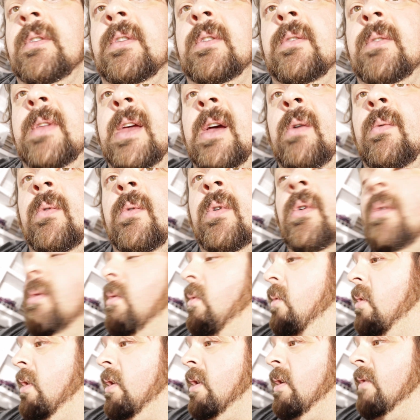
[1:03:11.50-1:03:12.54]
to do that, we'll go
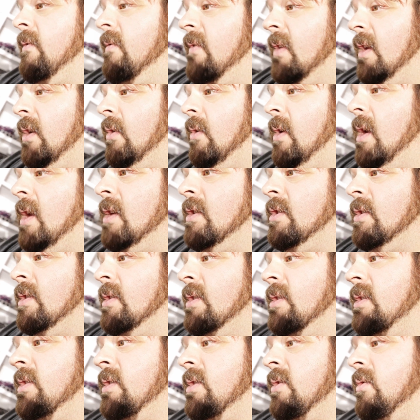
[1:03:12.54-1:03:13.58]
to our
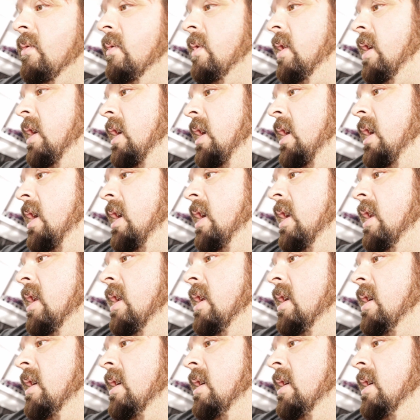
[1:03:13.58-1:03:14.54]
configuration screen.